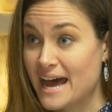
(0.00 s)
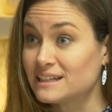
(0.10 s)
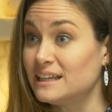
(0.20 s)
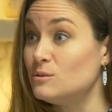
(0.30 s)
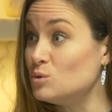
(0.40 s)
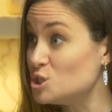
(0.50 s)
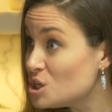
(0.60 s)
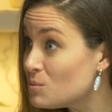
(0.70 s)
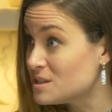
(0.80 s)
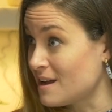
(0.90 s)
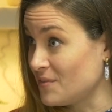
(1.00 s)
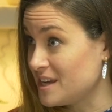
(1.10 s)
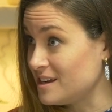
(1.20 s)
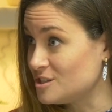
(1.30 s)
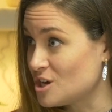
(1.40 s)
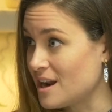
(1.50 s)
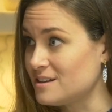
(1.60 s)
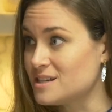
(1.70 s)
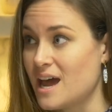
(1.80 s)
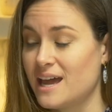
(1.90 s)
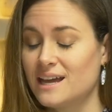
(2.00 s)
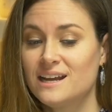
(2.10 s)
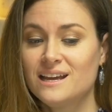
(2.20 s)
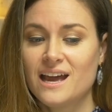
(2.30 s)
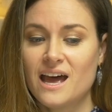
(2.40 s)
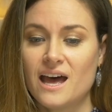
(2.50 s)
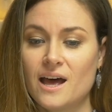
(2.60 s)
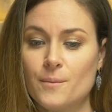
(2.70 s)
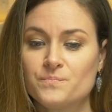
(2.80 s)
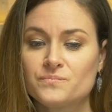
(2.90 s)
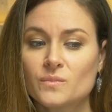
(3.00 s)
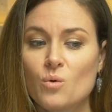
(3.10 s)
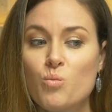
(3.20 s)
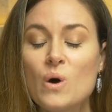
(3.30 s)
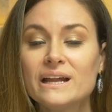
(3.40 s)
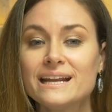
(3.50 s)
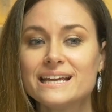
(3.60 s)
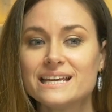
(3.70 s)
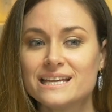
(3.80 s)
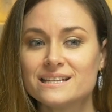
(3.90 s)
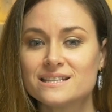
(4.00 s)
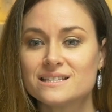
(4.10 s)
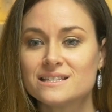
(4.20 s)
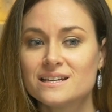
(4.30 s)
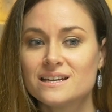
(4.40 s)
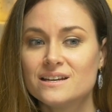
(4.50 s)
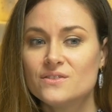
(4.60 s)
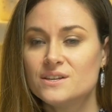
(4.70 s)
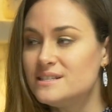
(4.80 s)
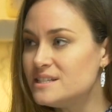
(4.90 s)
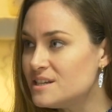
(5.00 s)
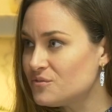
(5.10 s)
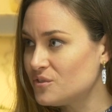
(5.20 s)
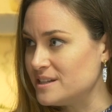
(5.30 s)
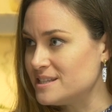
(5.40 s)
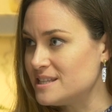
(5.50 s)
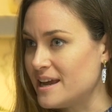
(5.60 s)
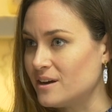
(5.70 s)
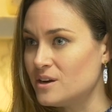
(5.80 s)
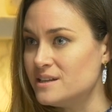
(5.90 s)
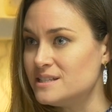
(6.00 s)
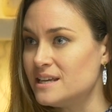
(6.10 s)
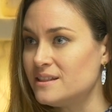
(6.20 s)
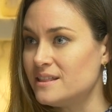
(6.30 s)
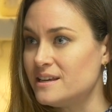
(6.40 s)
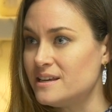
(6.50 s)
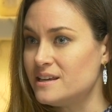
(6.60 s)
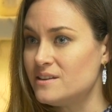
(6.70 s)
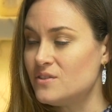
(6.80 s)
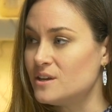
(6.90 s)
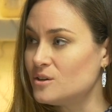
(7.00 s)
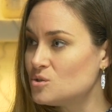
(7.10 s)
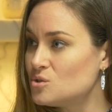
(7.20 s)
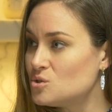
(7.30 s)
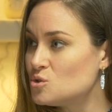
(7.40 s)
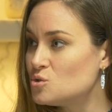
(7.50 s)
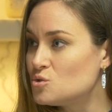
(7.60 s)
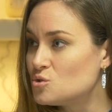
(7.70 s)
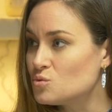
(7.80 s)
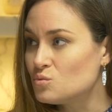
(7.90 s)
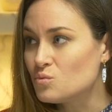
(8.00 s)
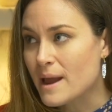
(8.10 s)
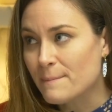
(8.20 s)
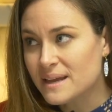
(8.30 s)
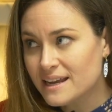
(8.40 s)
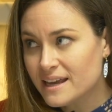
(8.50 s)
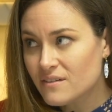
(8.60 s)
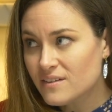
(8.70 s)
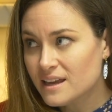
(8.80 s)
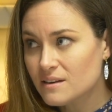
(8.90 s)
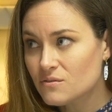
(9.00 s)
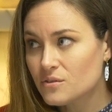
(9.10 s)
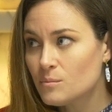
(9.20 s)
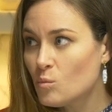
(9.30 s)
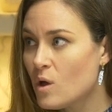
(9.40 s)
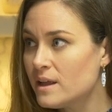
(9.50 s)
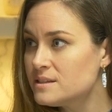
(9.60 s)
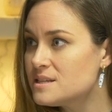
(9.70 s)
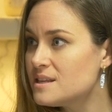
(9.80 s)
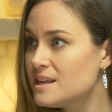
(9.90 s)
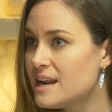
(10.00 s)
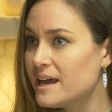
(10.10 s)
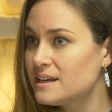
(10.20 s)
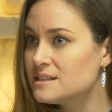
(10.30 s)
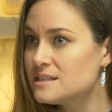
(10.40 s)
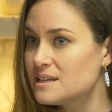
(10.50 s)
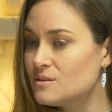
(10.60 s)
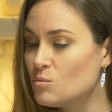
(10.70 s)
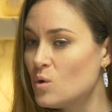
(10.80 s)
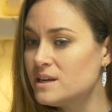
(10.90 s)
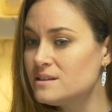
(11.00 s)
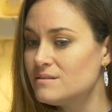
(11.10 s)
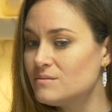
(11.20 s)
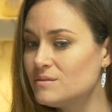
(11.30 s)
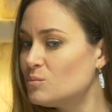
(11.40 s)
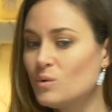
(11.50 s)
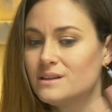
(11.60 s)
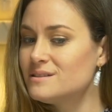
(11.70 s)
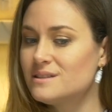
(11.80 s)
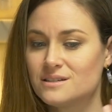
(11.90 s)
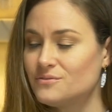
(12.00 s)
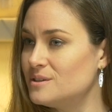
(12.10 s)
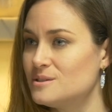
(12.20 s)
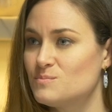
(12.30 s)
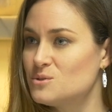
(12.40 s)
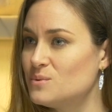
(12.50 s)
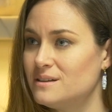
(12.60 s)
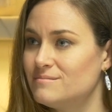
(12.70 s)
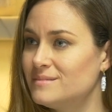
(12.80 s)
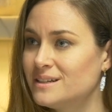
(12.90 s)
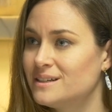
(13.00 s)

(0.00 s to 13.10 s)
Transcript: Adelaide when she was on the ketogenic diet. What is the difference there? Is it the extremity of it from one to the next? What is the difference between